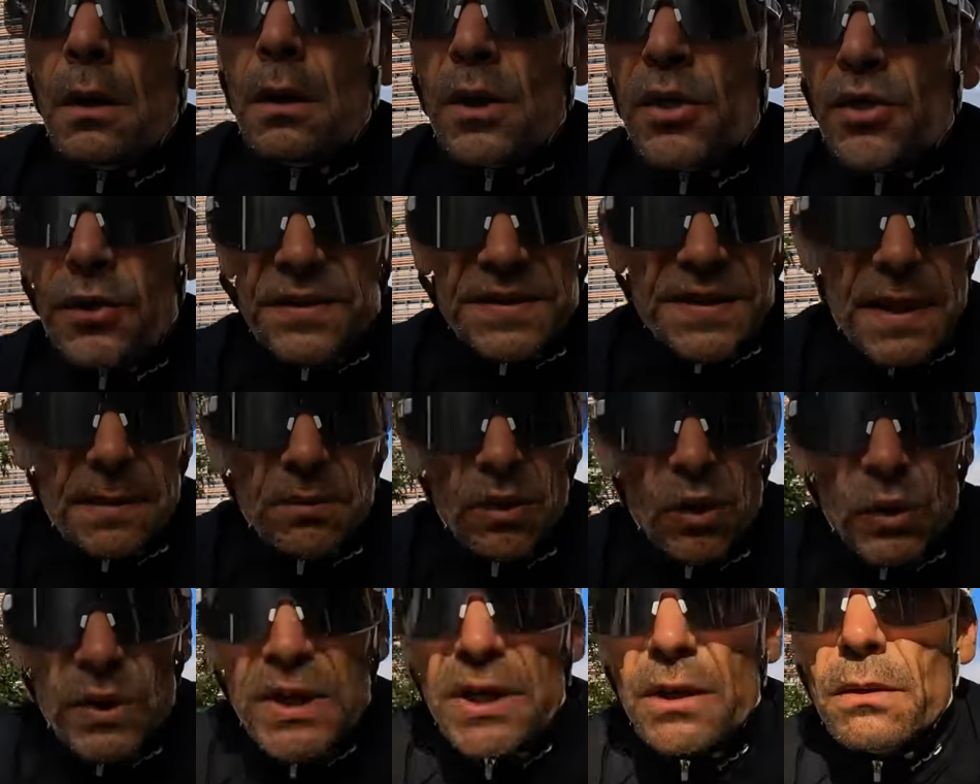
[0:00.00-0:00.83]
Thursday
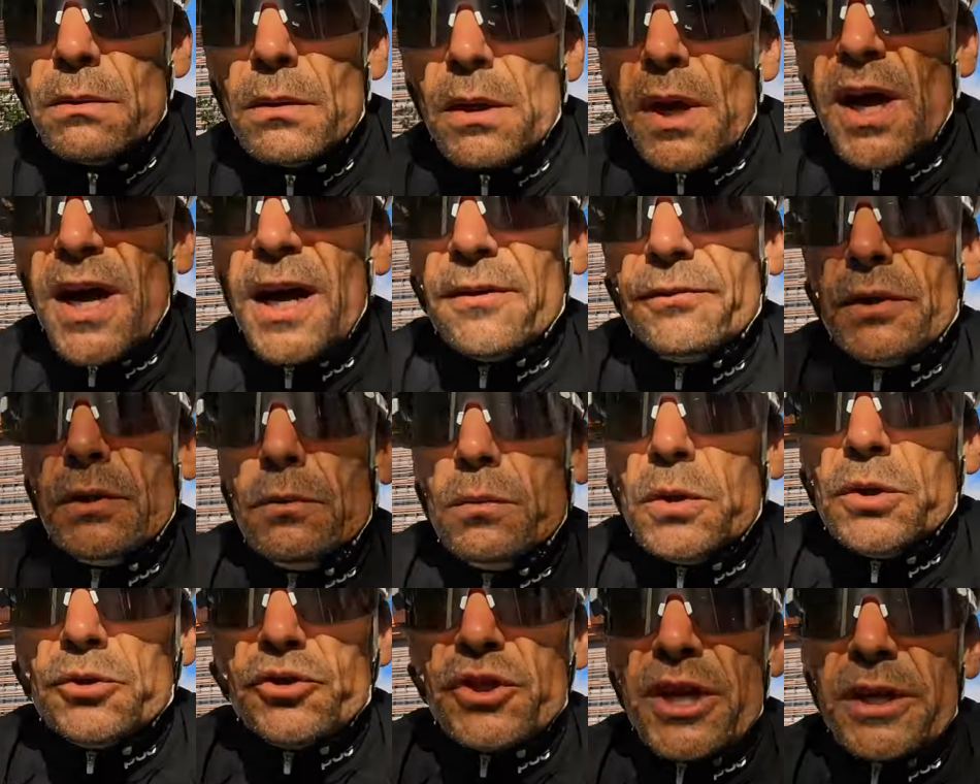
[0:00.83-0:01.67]
morning, after the
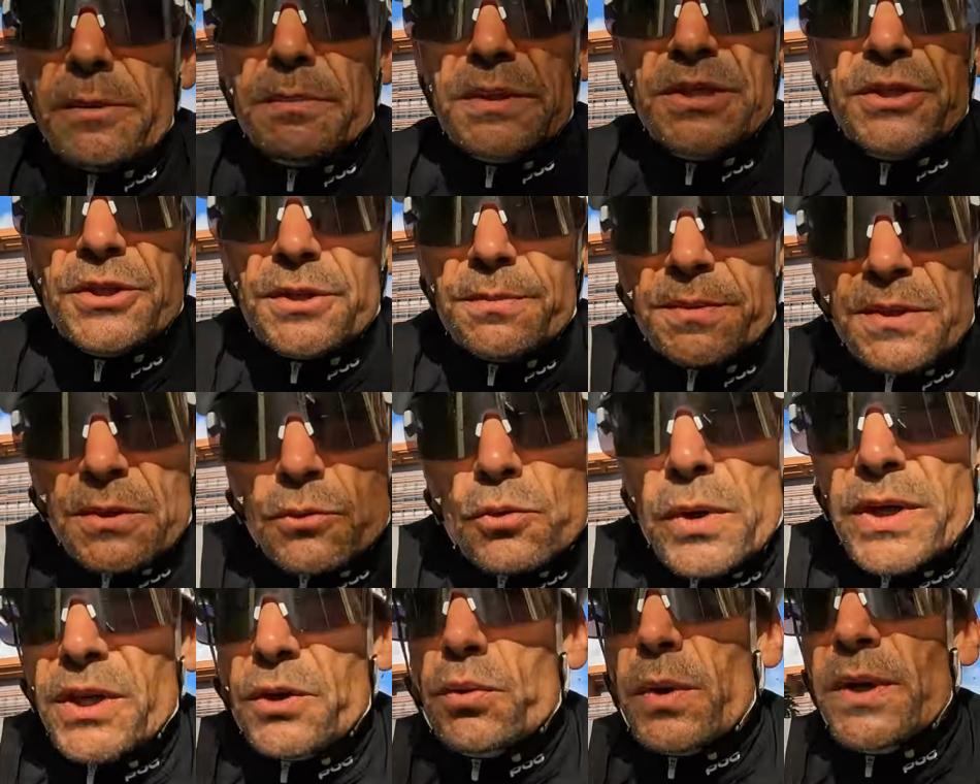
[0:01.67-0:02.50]
World Championships of
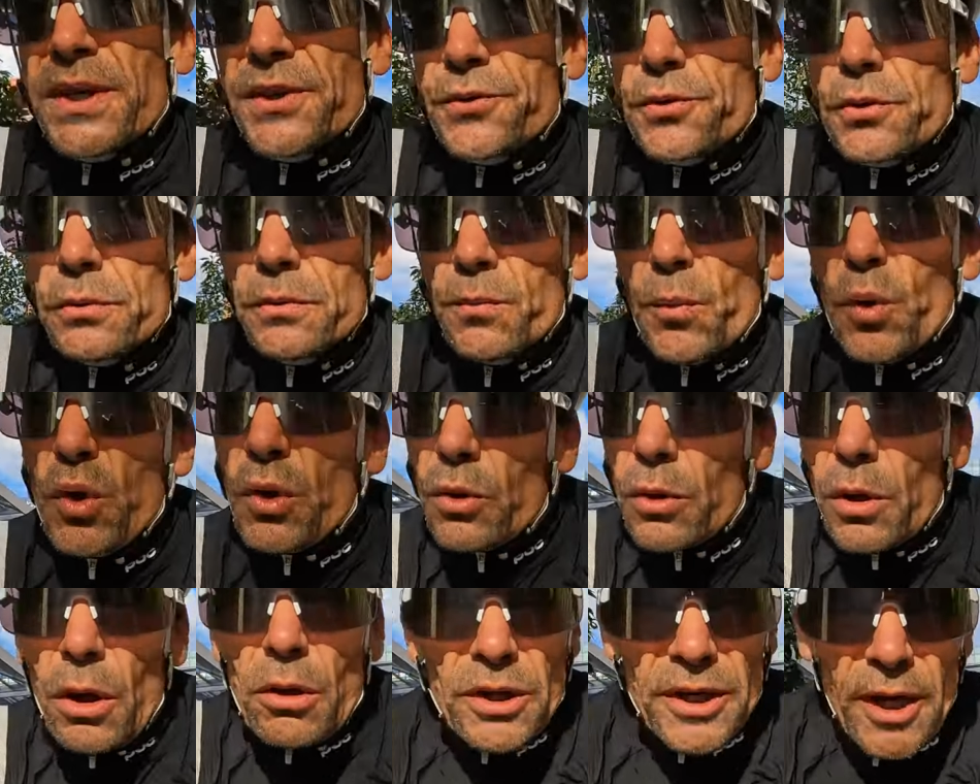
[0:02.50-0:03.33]
2022 in
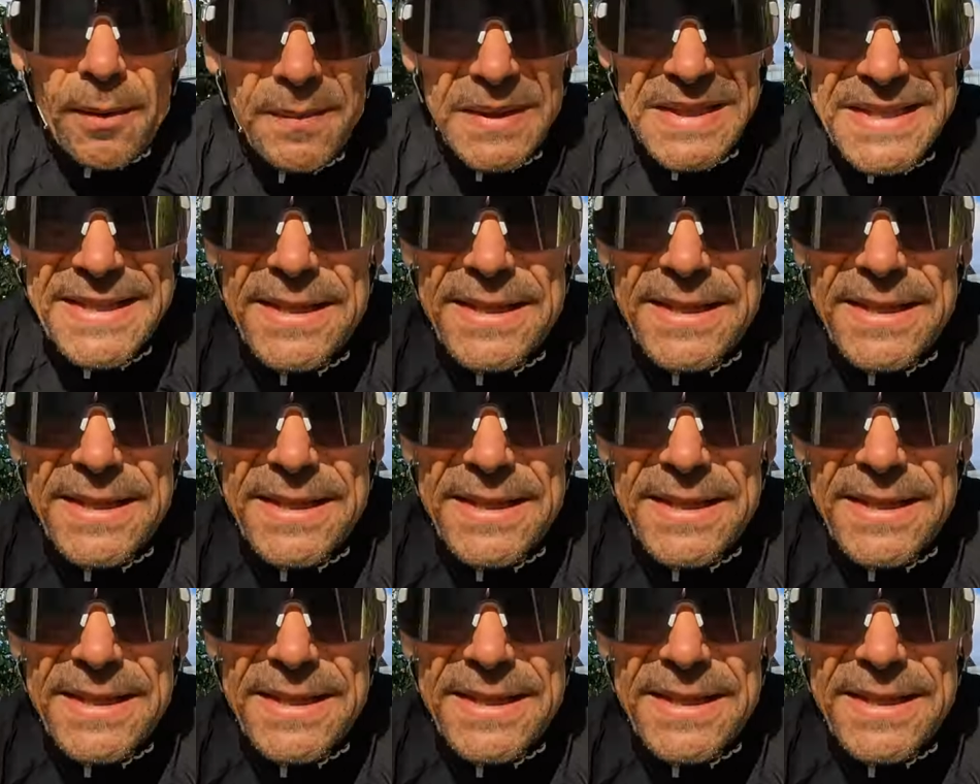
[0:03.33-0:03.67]
Wollongong, and I'm in